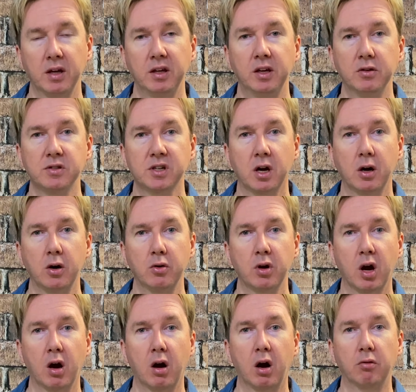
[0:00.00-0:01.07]
use
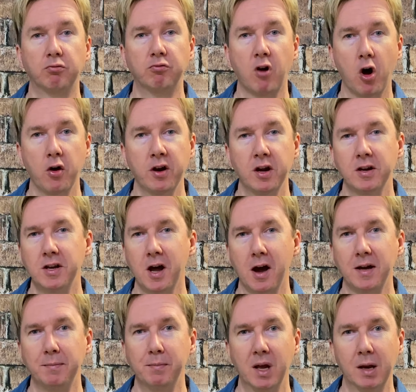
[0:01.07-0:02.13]
code
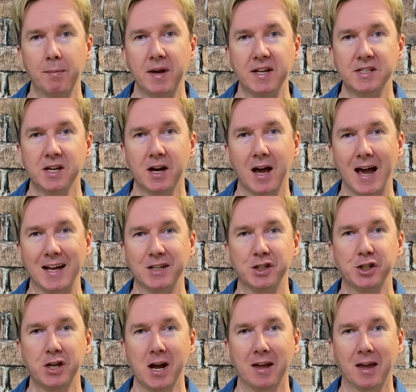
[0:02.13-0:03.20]
RON9mm at
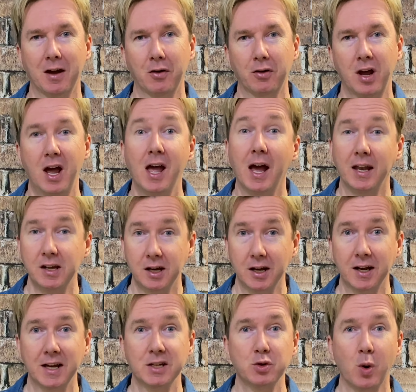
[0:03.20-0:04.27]
checkout, and you're going
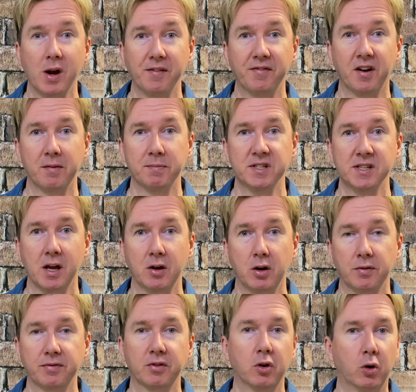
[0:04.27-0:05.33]
to get 25%
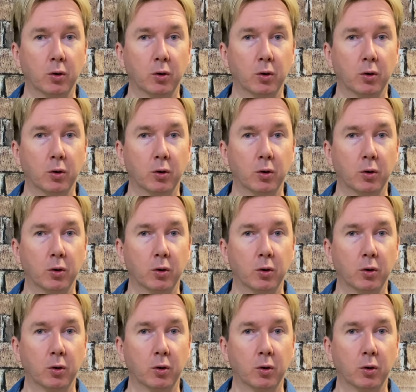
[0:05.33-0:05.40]
off.